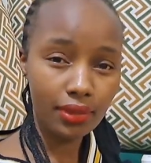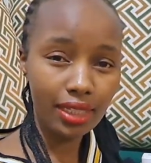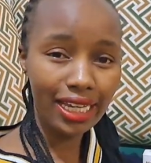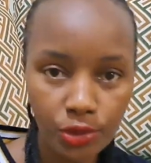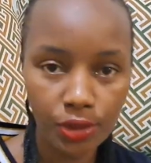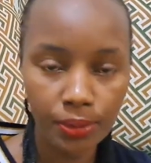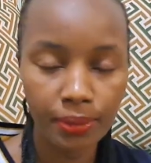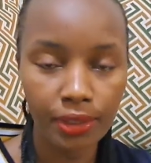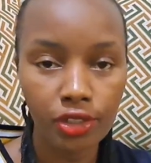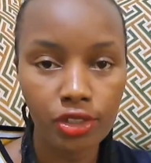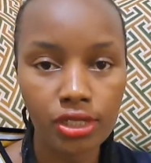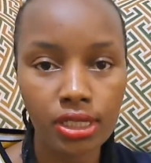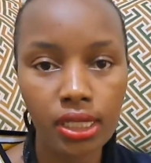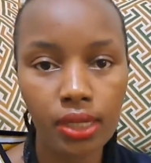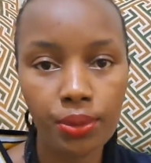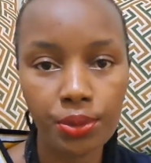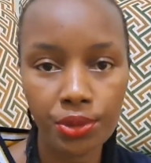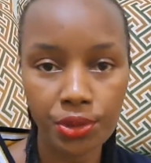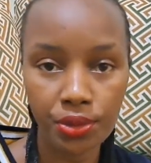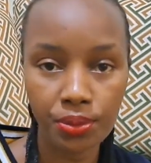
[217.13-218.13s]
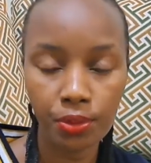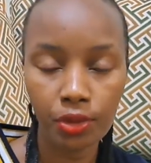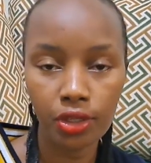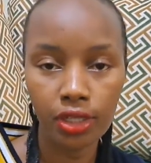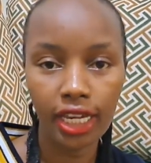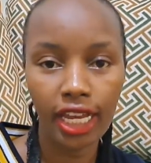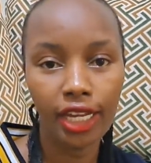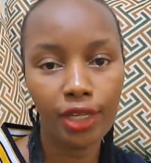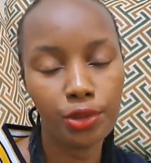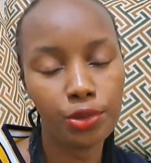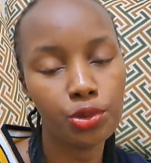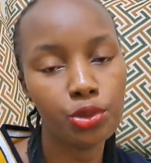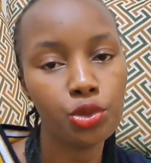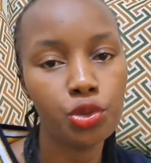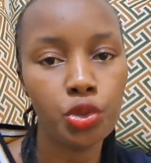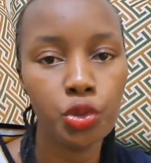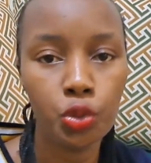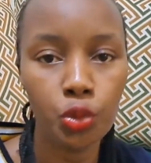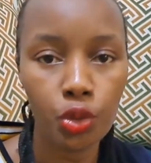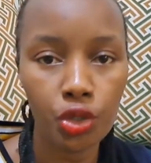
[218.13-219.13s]
But when my daughter was small, I
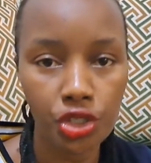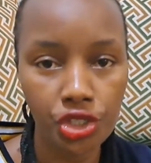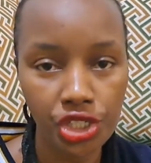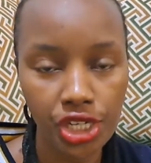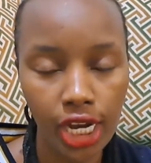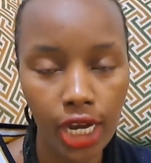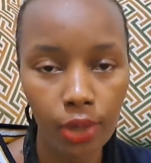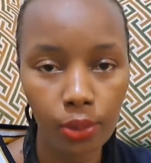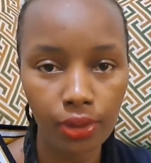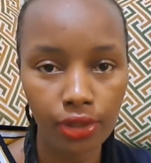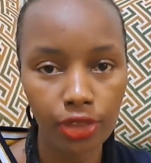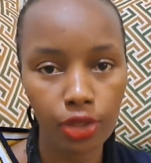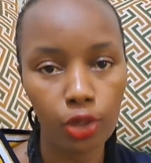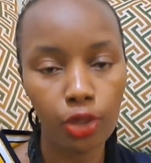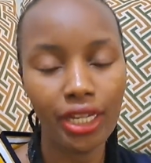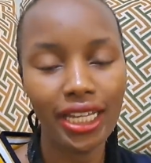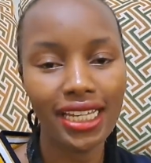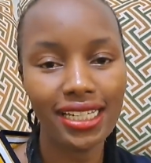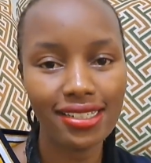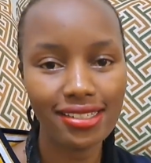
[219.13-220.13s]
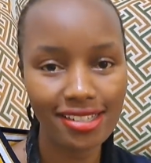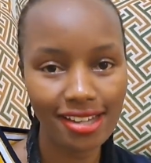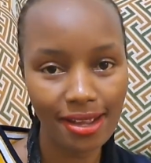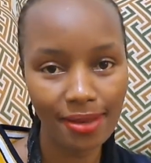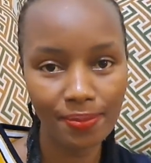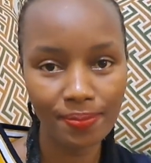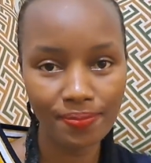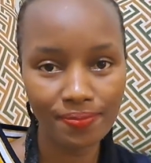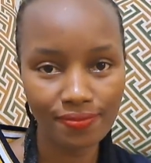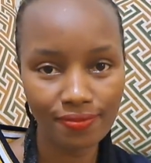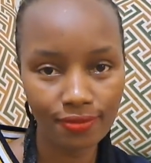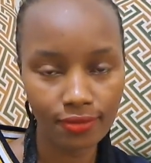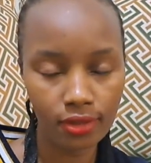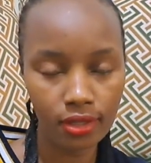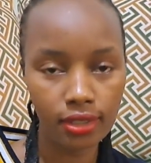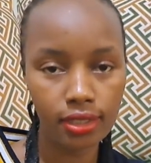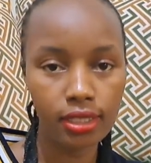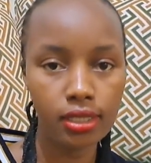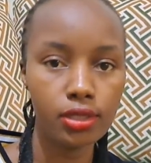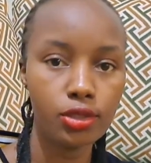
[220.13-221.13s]
used to wash her with Oiletam
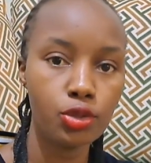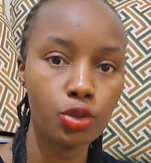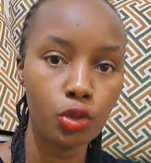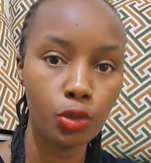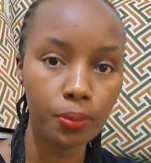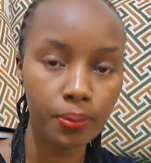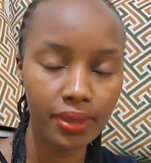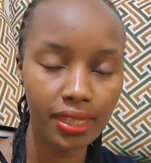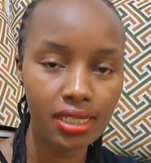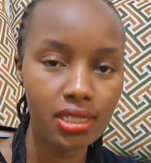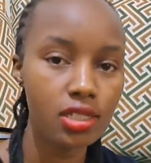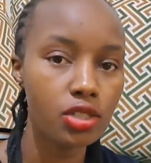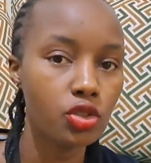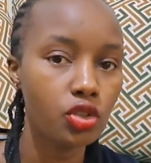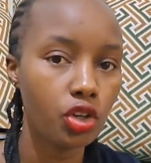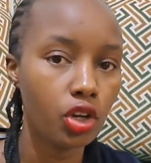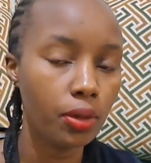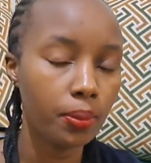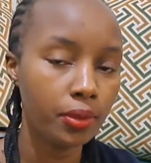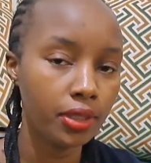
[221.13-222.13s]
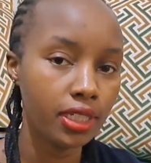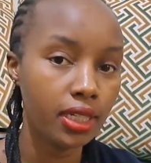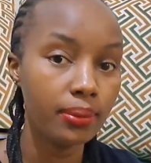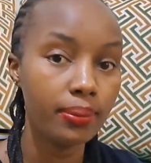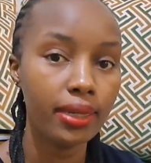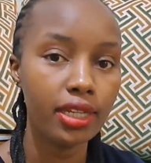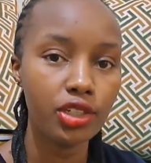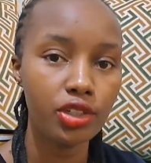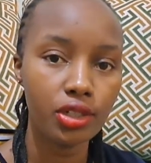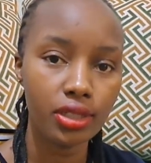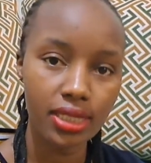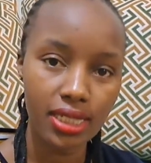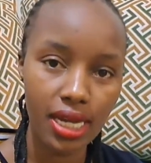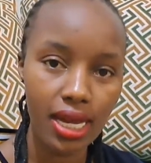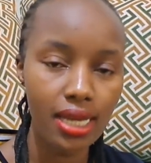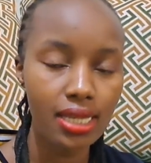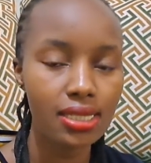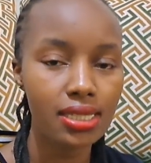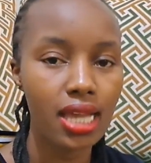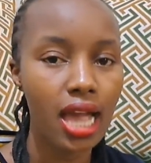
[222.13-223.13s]
soap that is recommended by
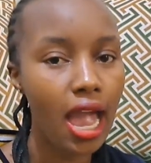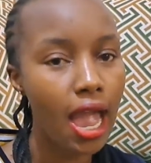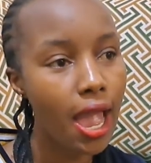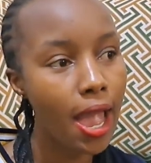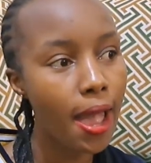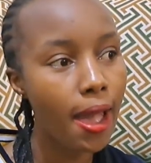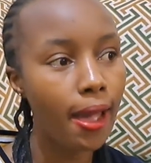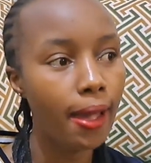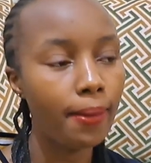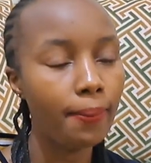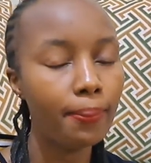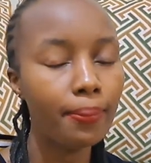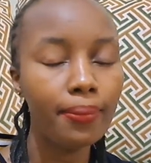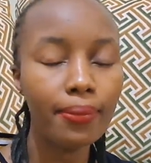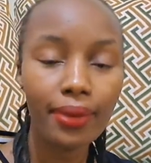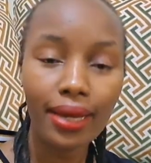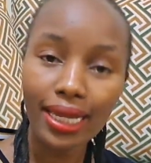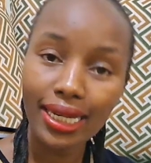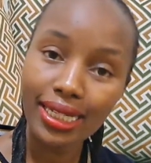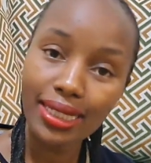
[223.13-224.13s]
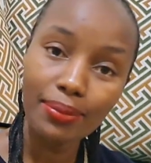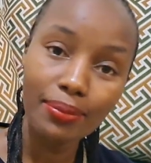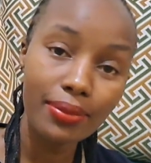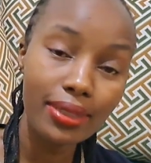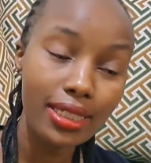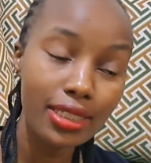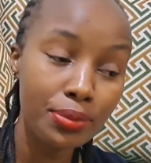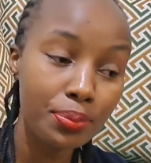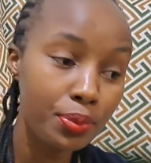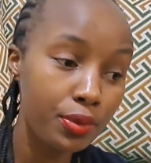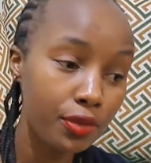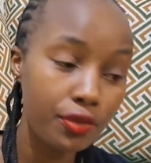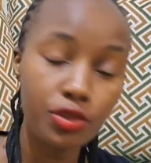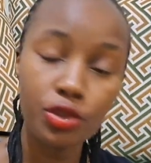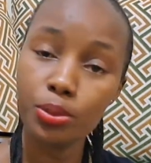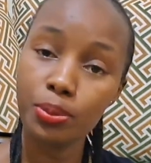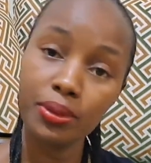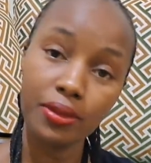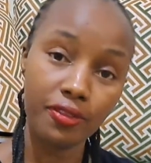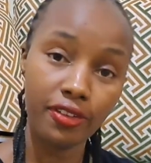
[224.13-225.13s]
doctors, but it proved
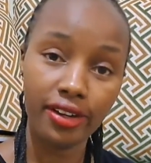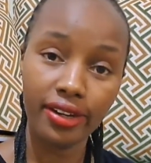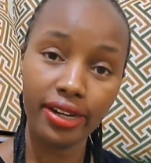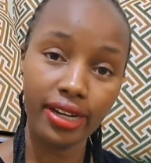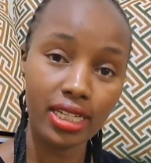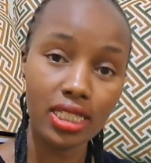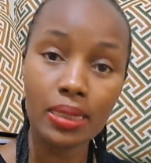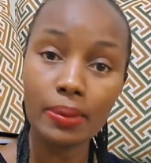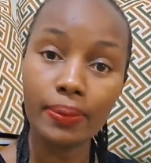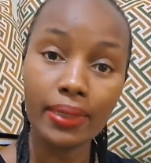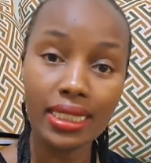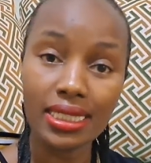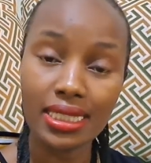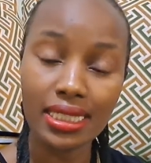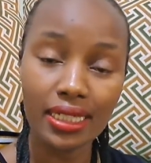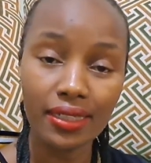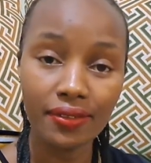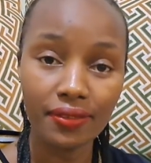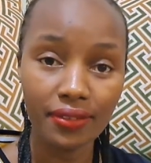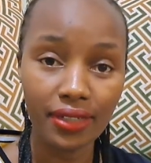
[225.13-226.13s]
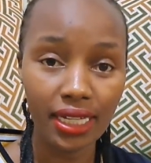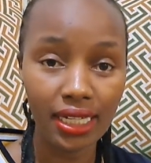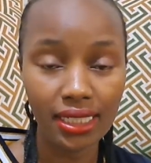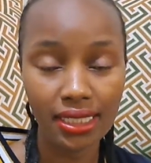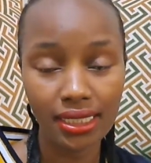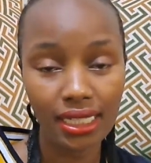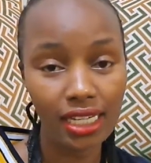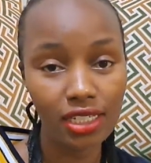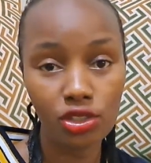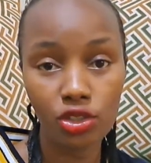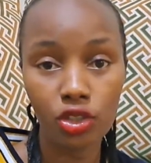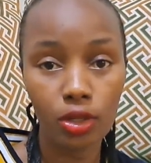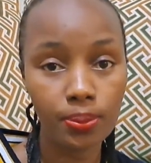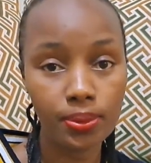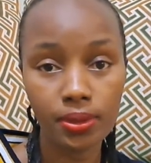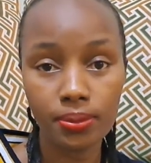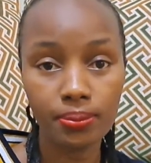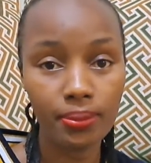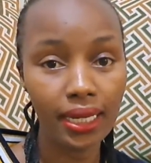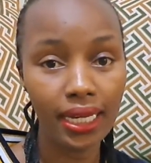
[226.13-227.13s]
to be very expensive, and I
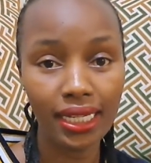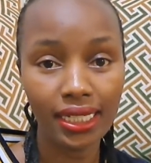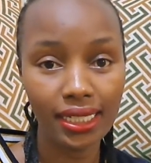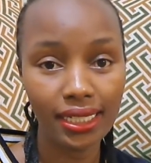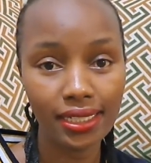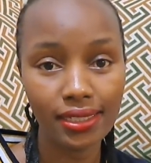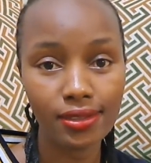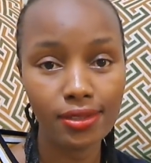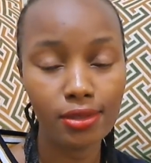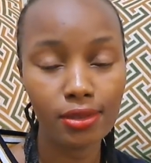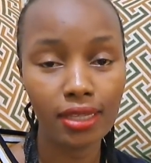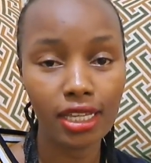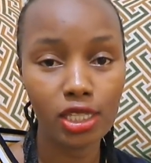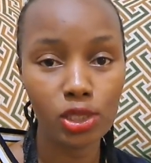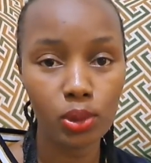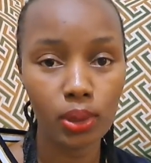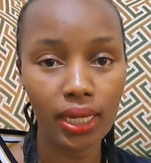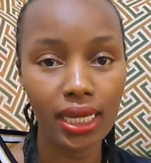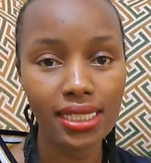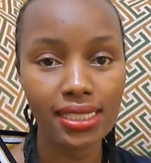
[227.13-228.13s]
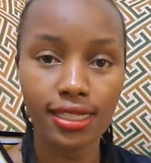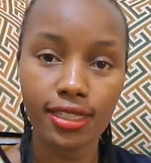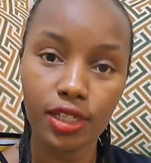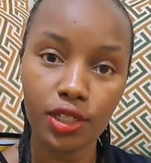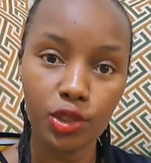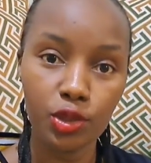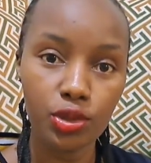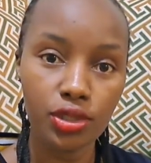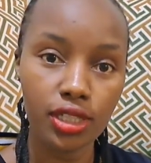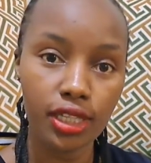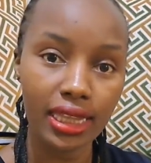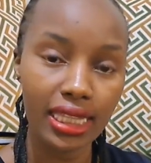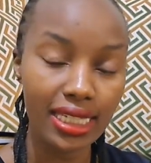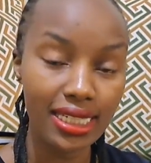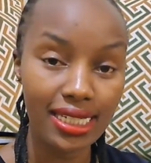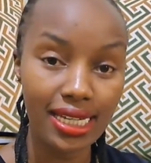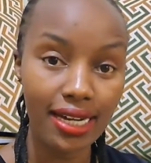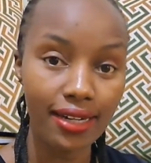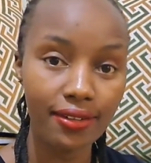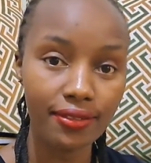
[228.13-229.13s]
stopped buying it. So that's why I started using the
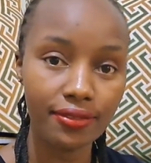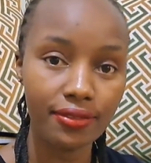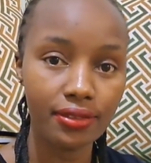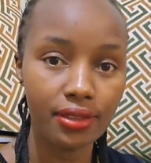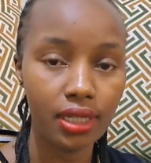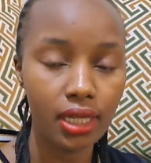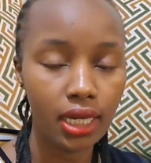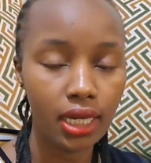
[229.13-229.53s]
Dove.